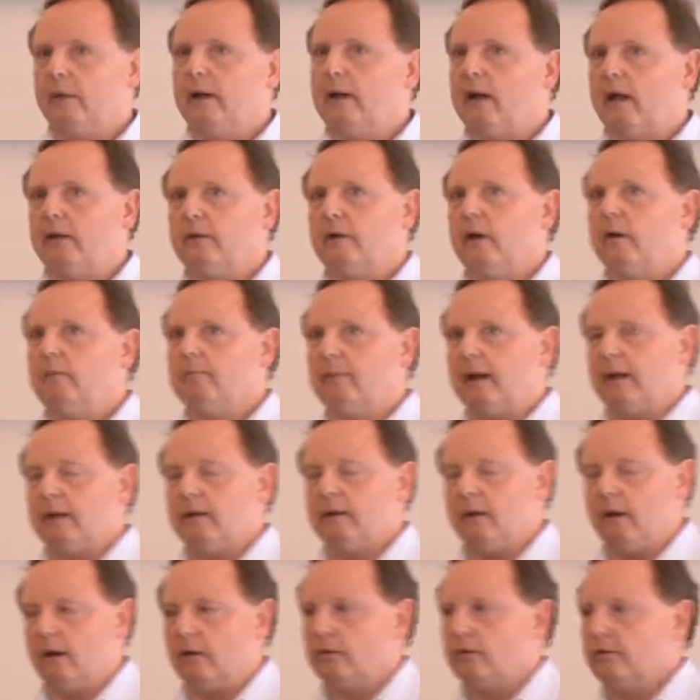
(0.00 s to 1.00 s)
to realize, oh my
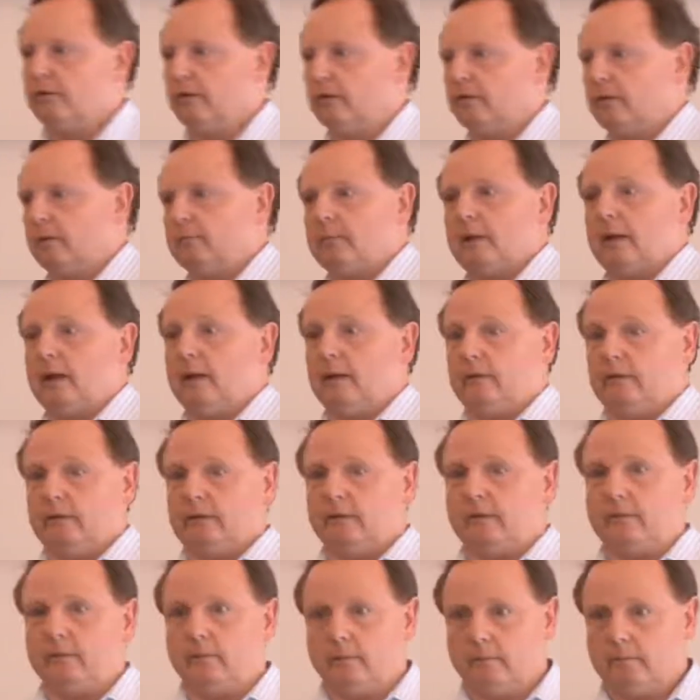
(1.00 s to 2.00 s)
gosh, this applies
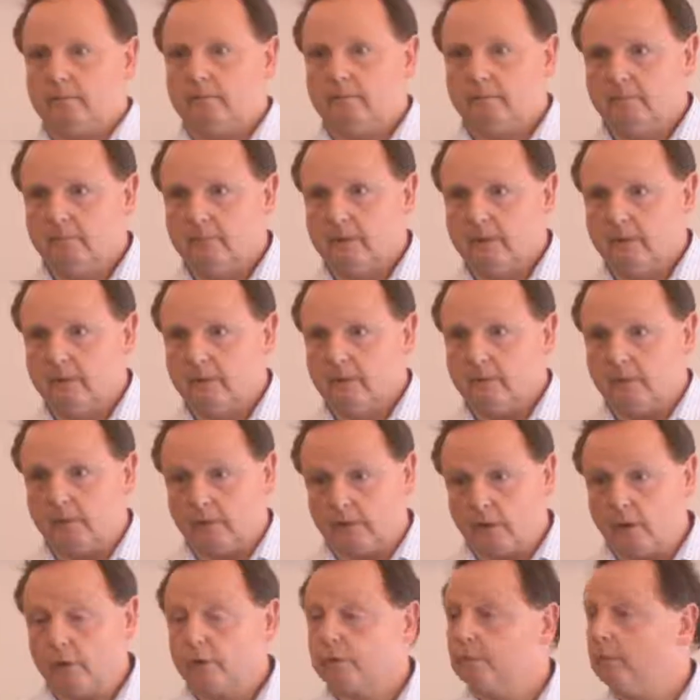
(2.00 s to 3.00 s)
to
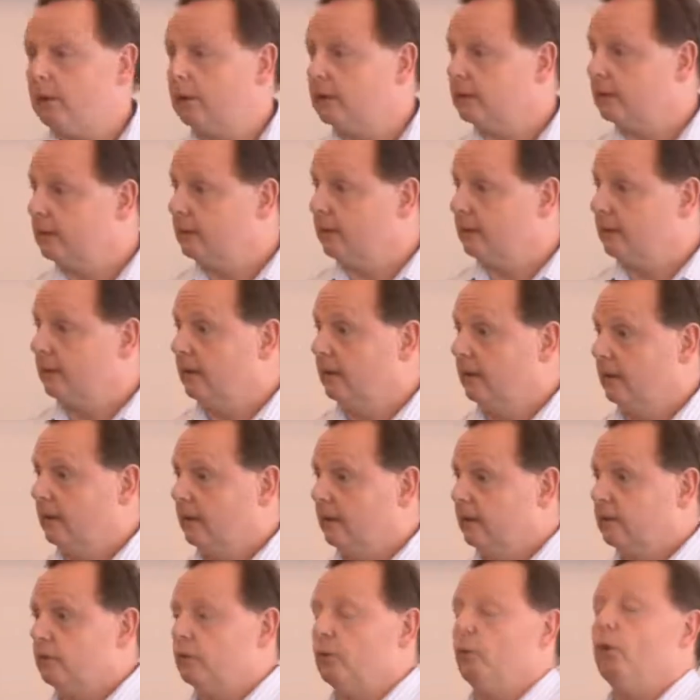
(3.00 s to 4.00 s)
the cosmos,
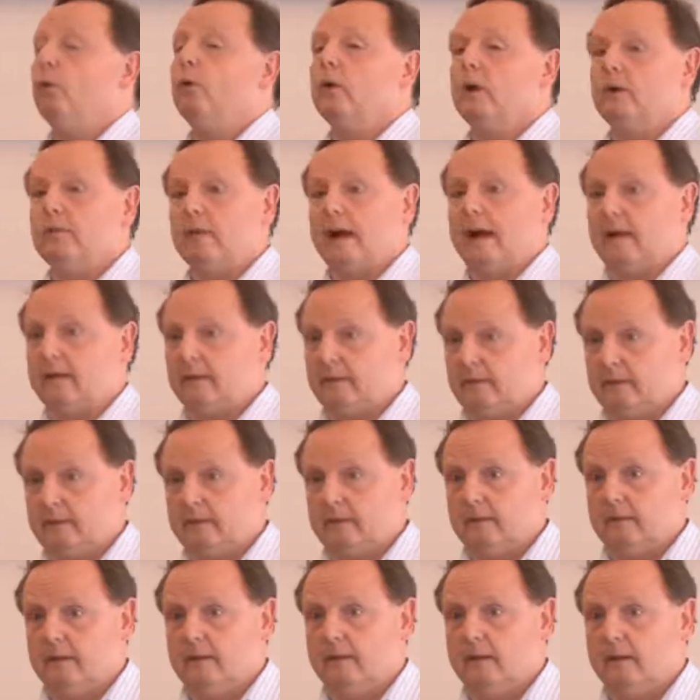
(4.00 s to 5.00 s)
to all of us.
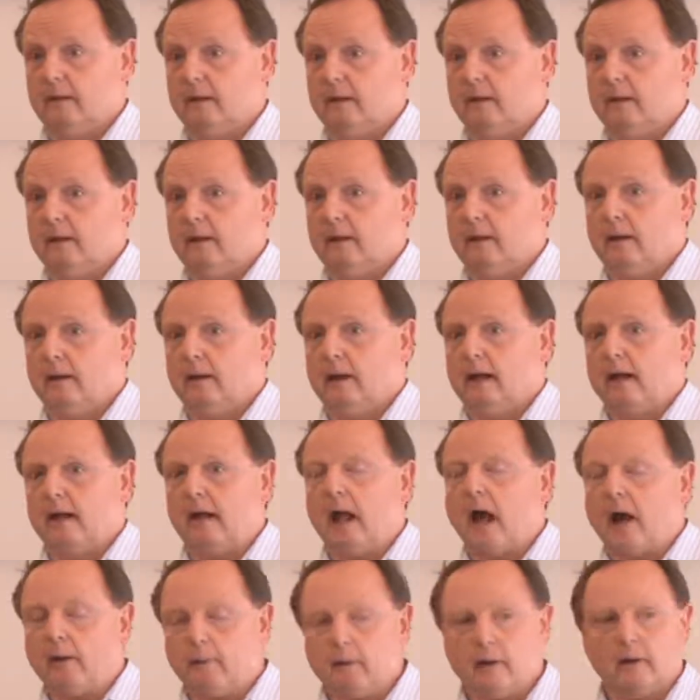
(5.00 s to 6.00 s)

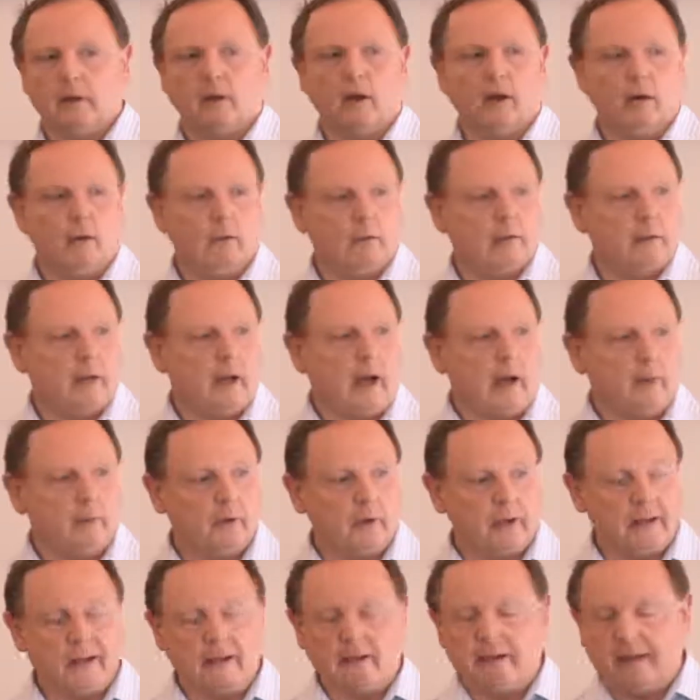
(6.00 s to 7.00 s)
And our goal,
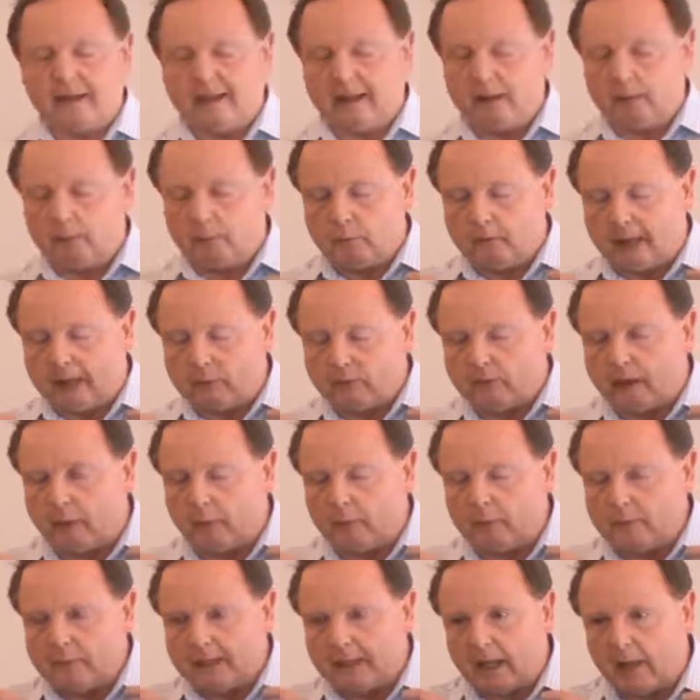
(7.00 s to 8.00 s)
our, it, it, that's
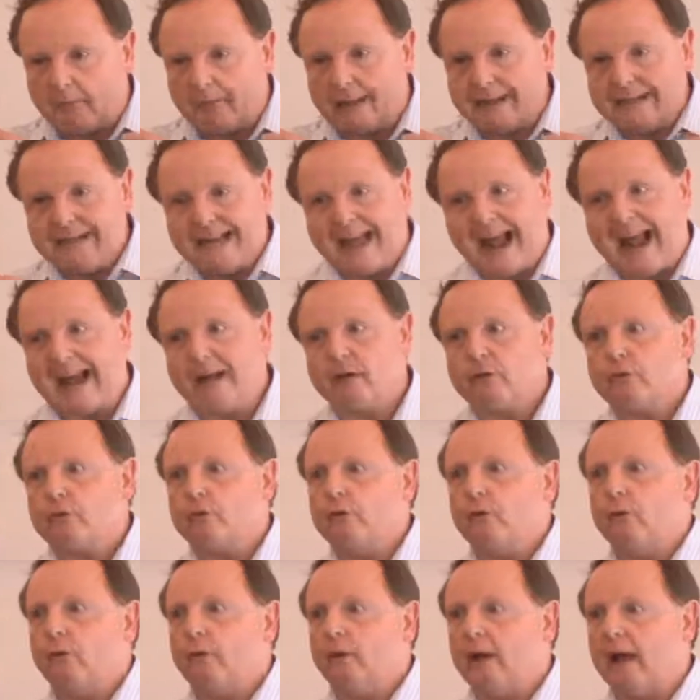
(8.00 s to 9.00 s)
how we become a
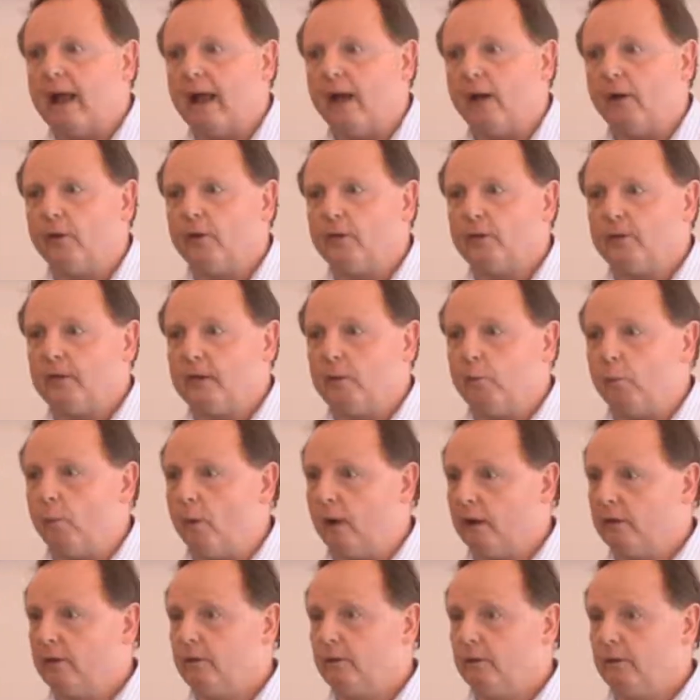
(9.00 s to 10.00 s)
natural, healthy,
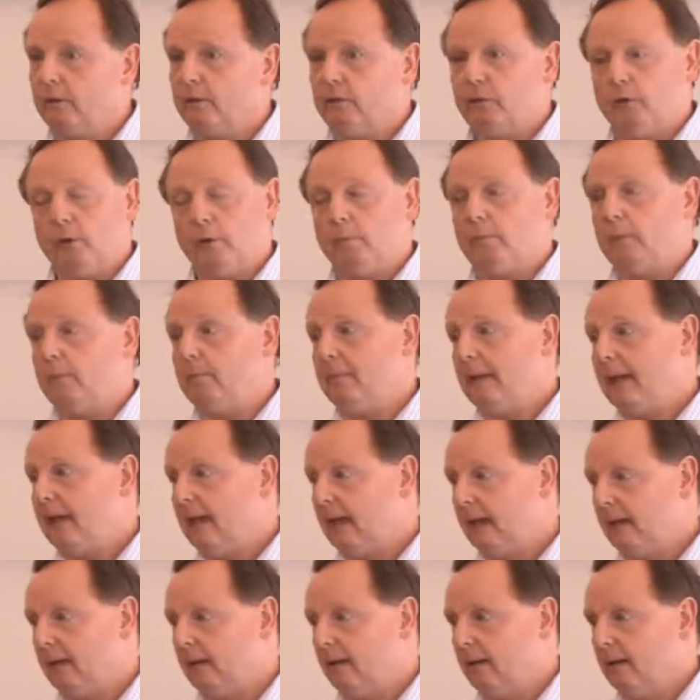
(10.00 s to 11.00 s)
wondrous human
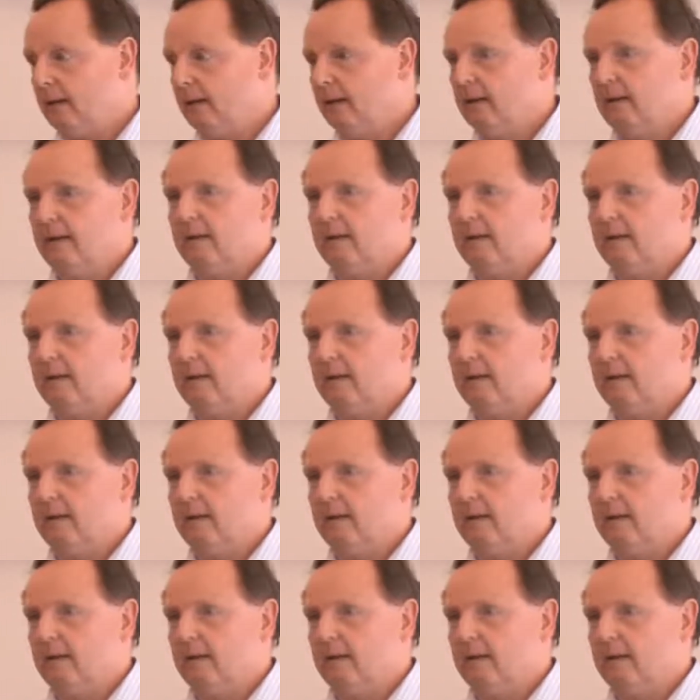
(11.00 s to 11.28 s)
being.